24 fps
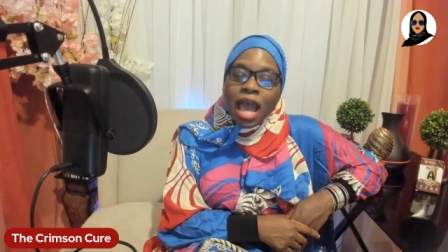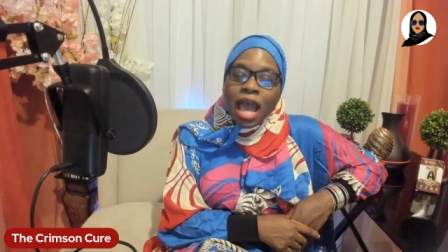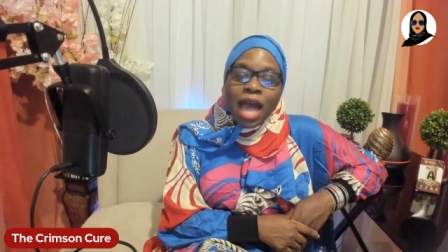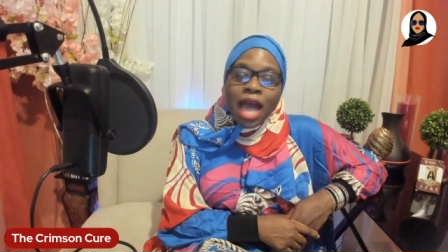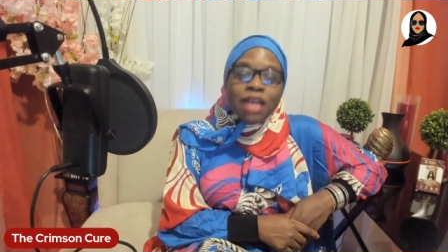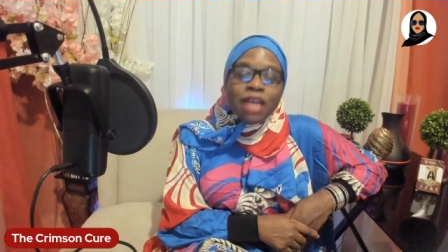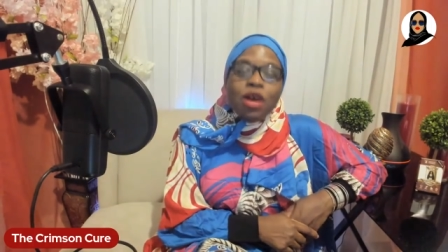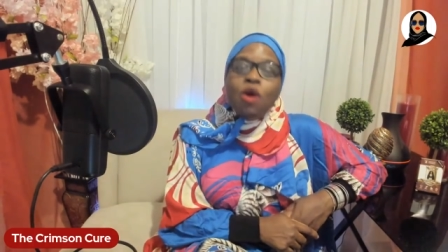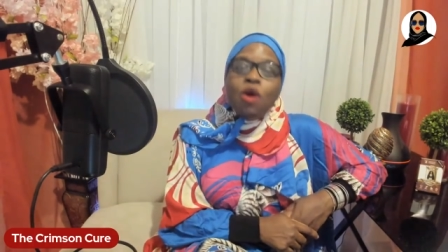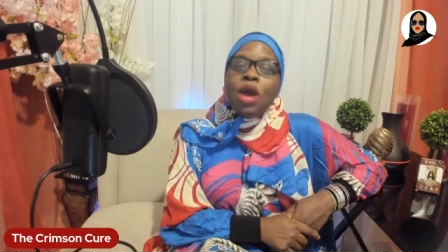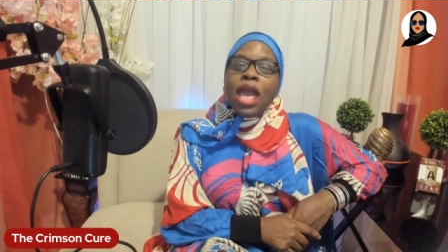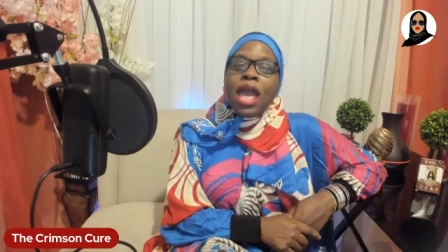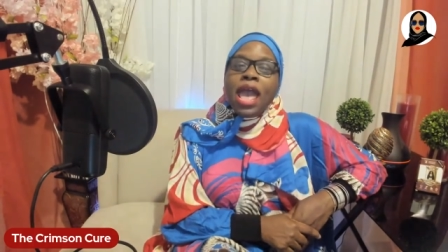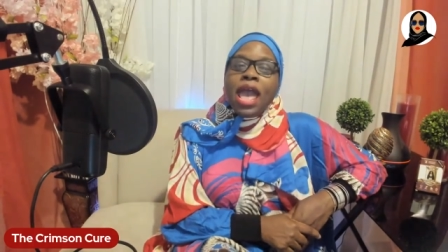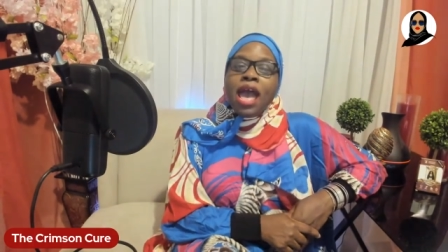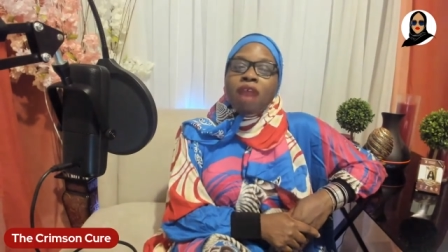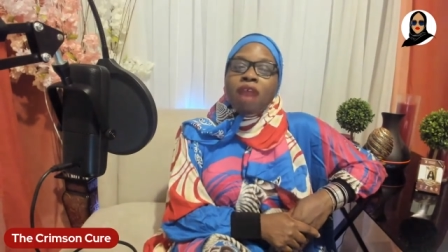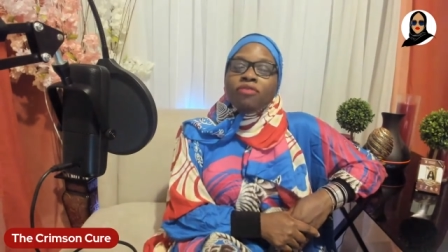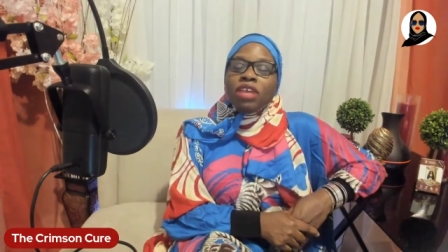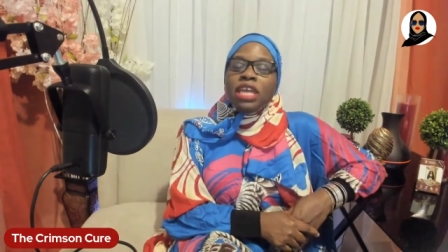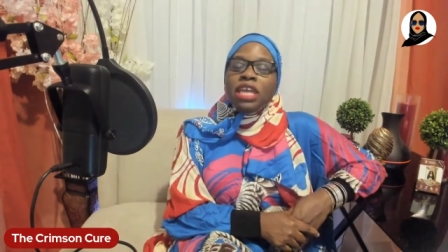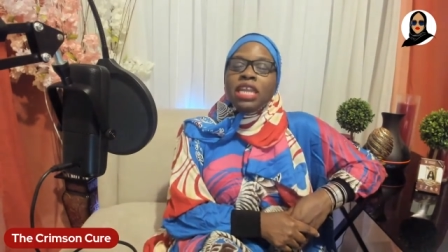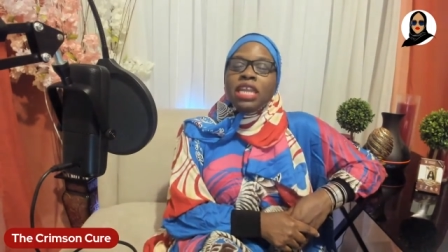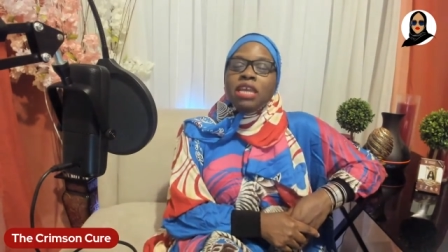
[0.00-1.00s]
I don't
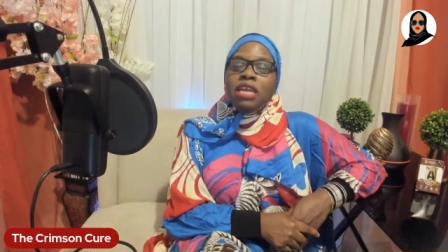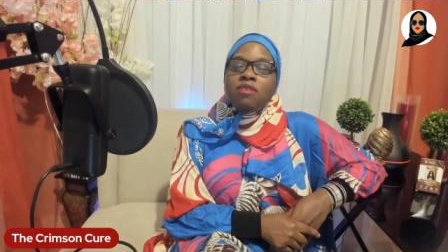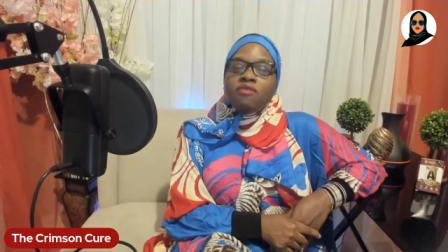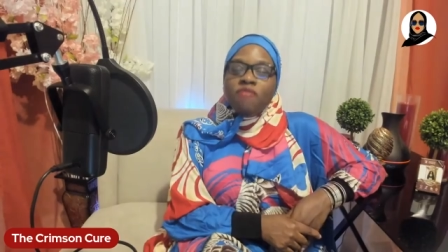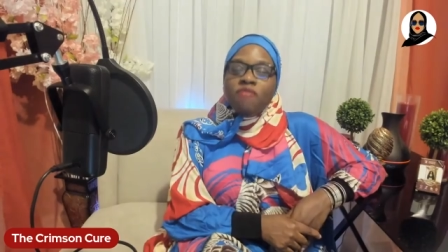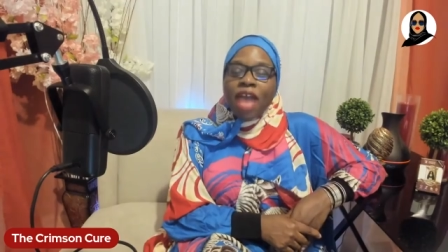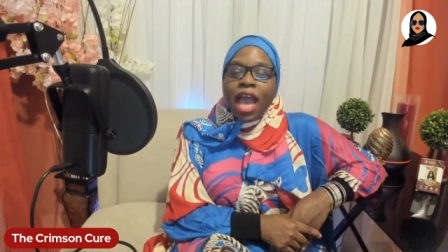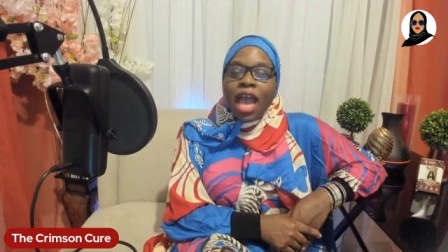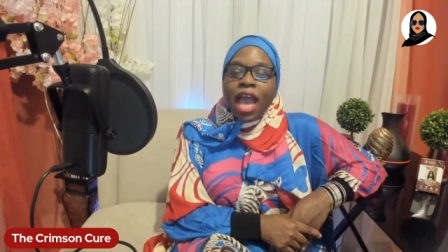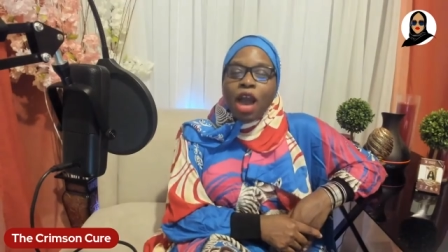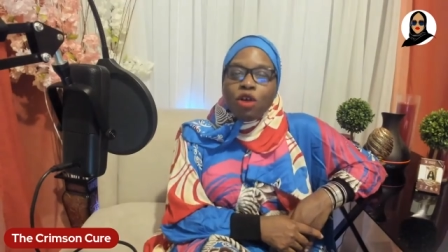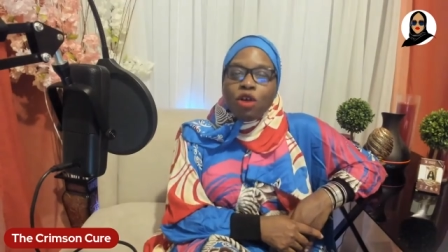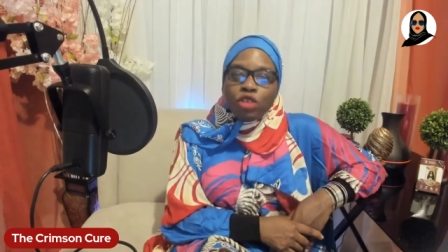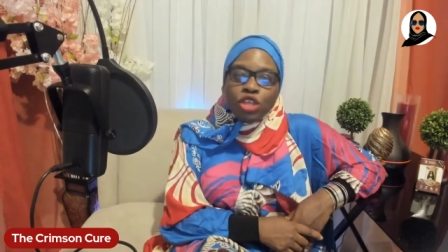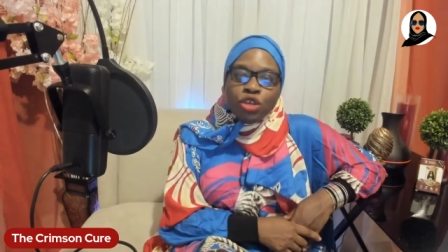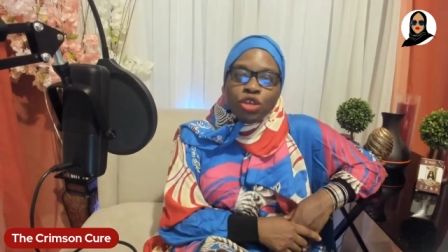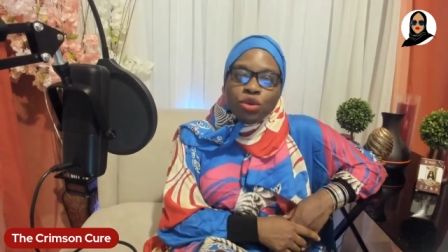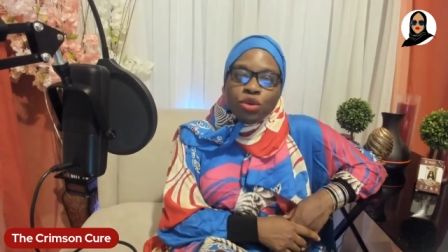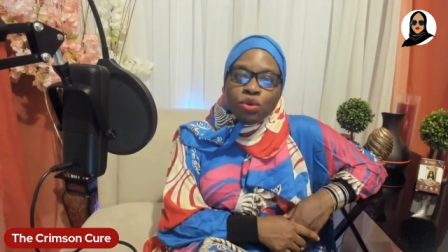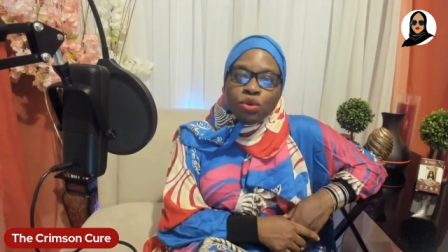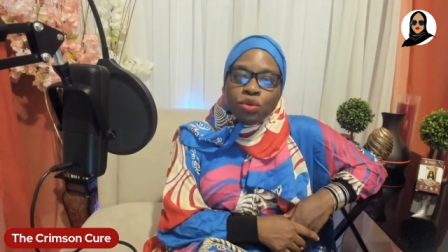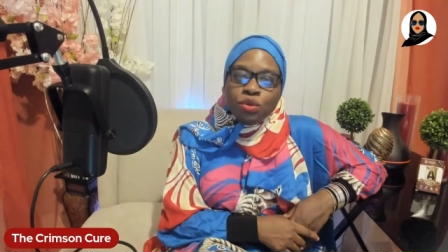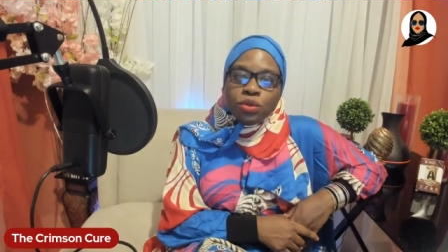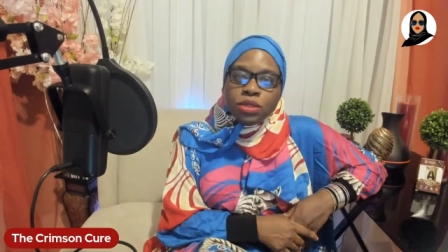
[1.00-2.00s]
have any
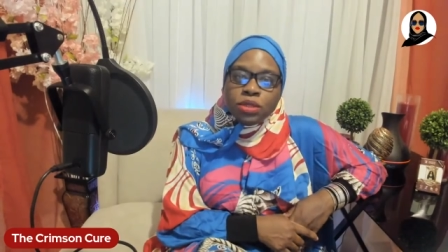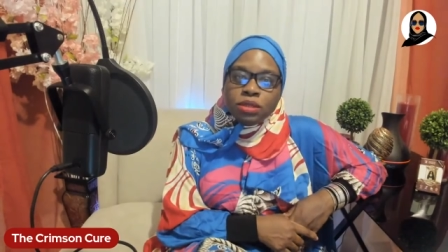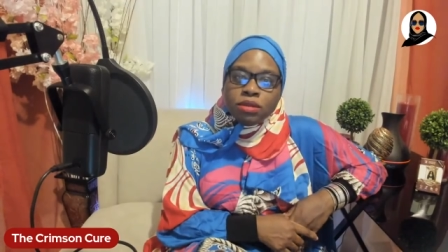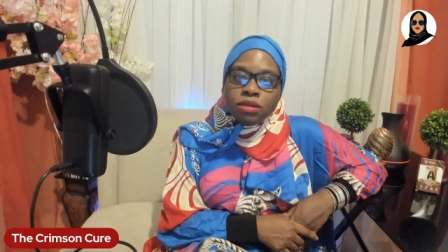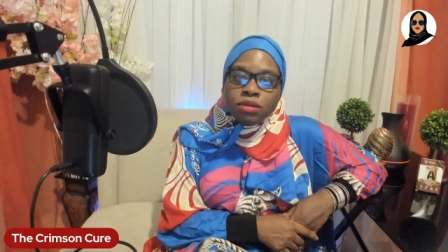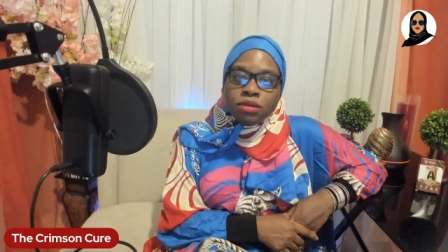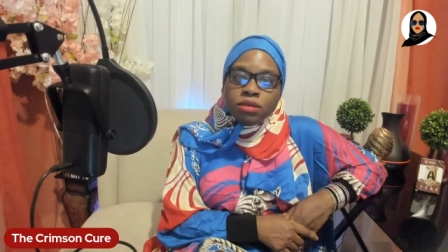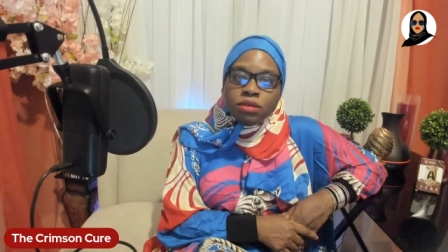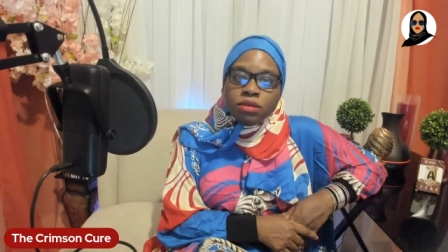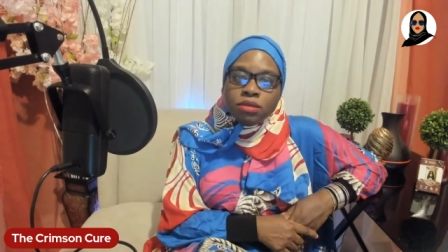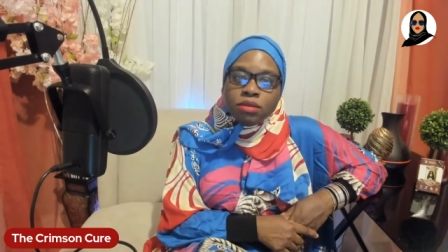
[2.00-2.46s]
values.